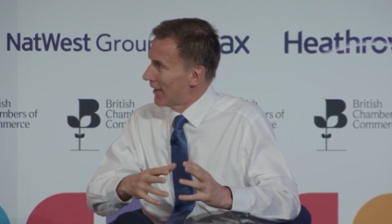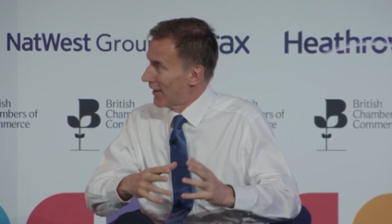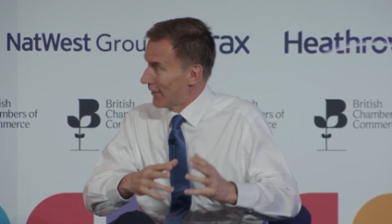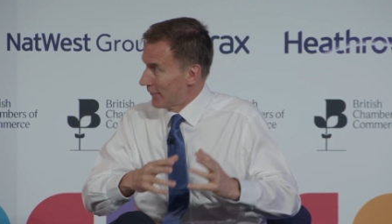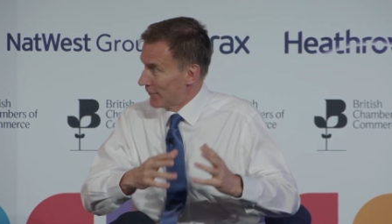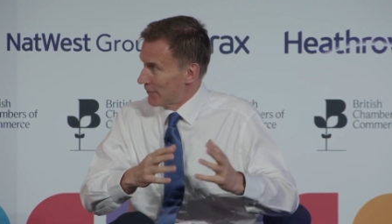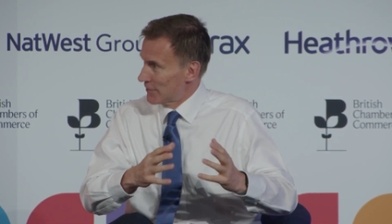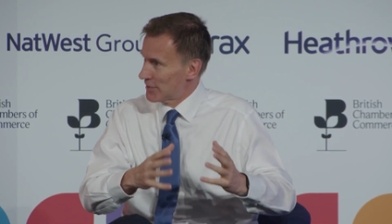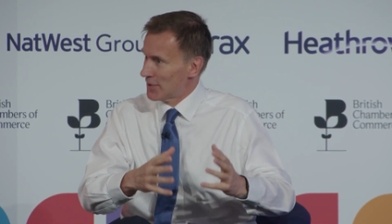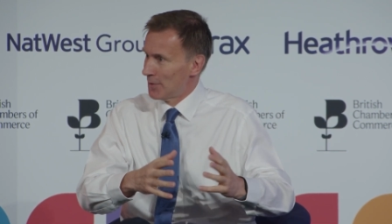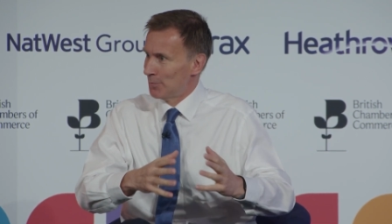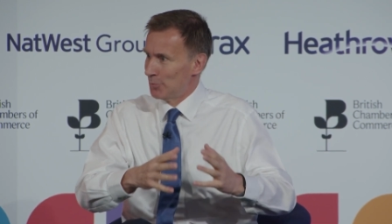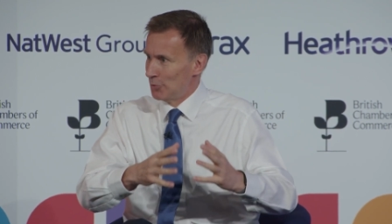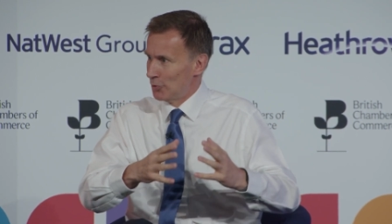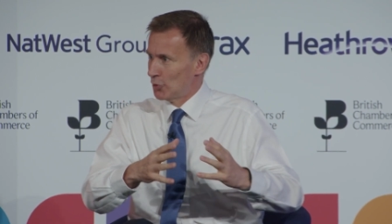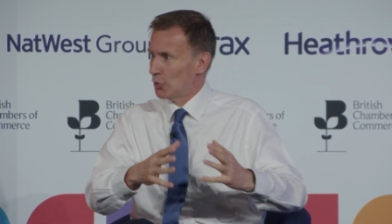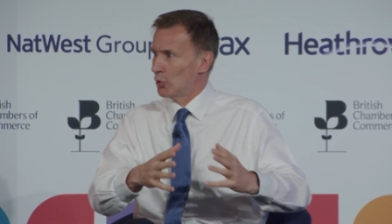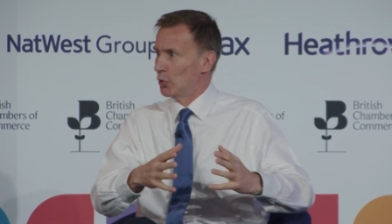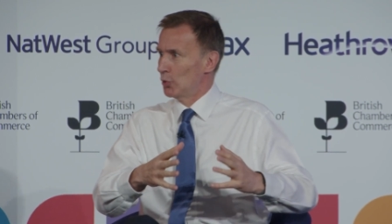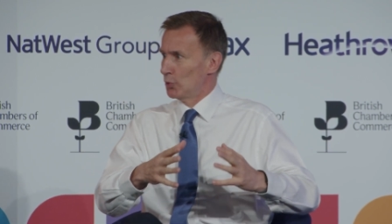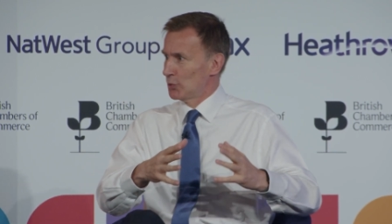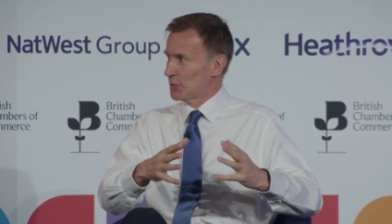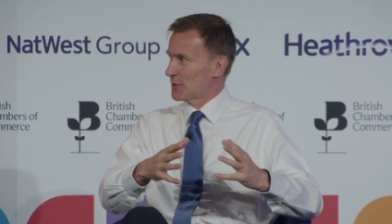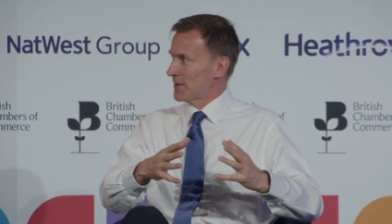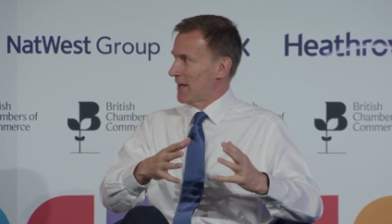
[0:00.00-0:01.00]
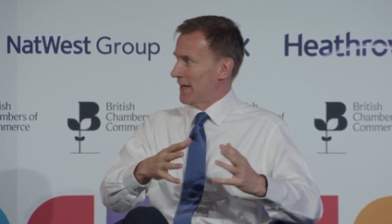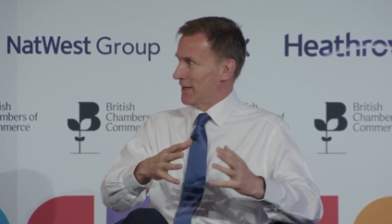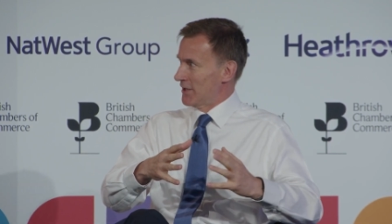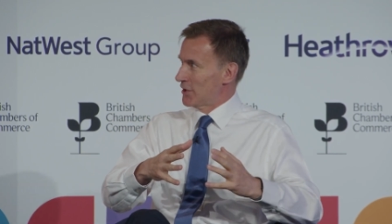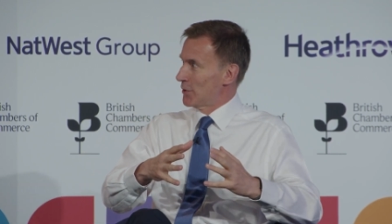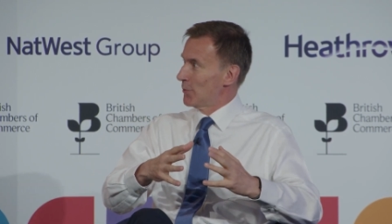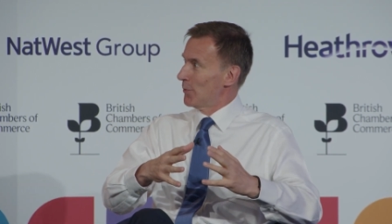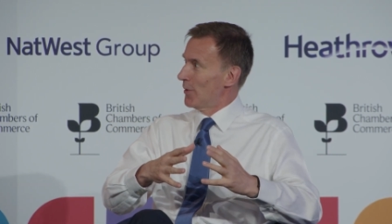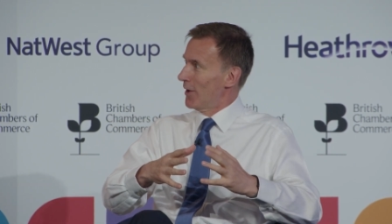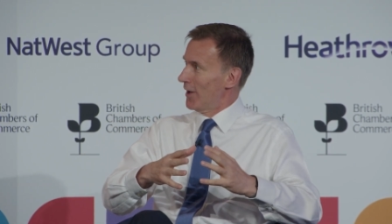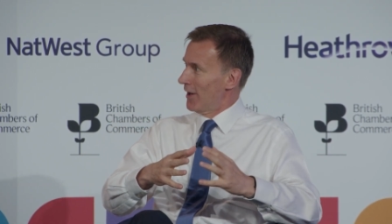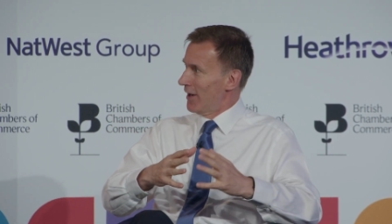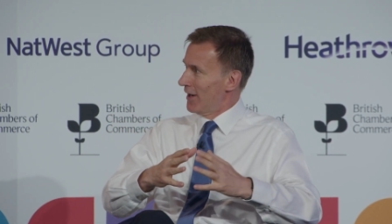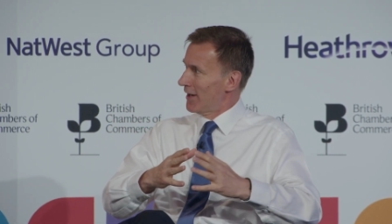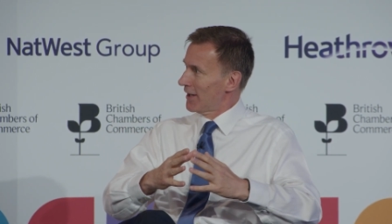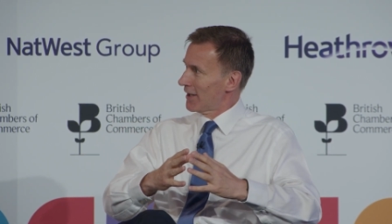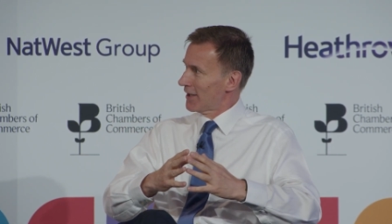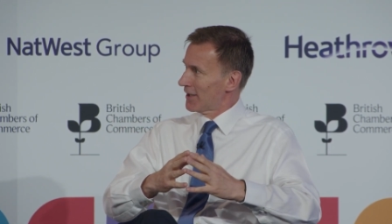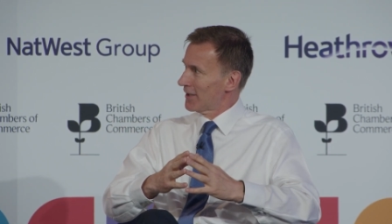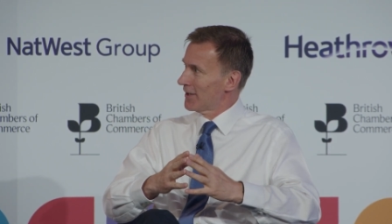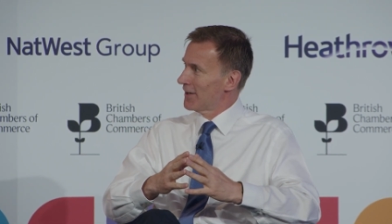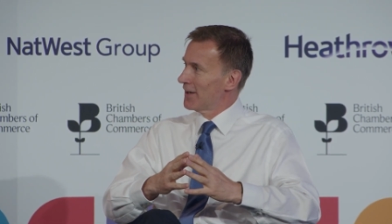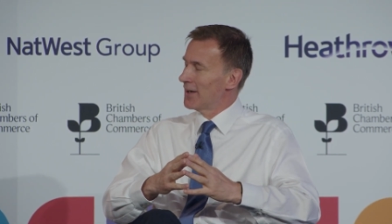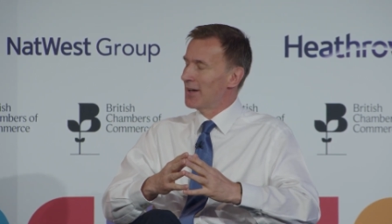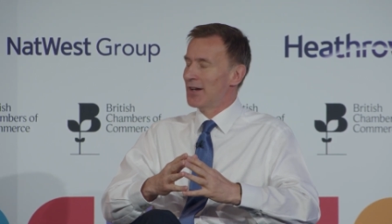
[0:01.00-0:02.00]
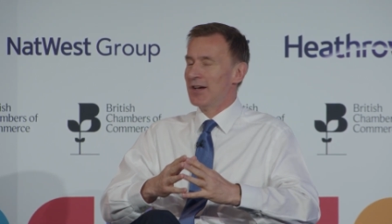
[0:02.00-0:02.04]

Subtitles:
like, for example, call centre work,